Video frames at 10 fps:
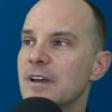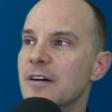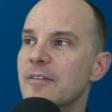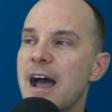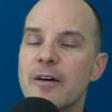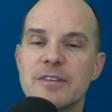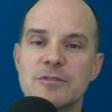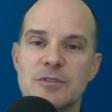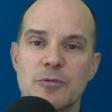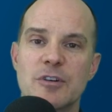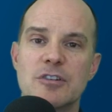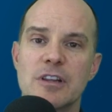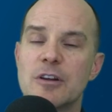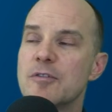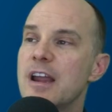of how this was
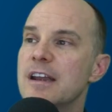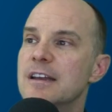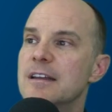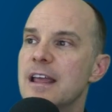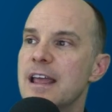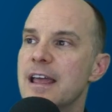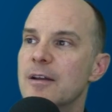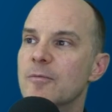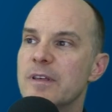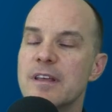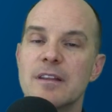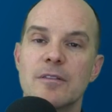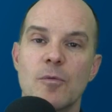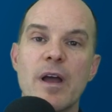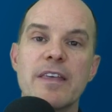originally created and
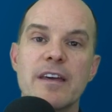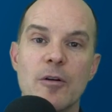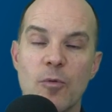within the way that it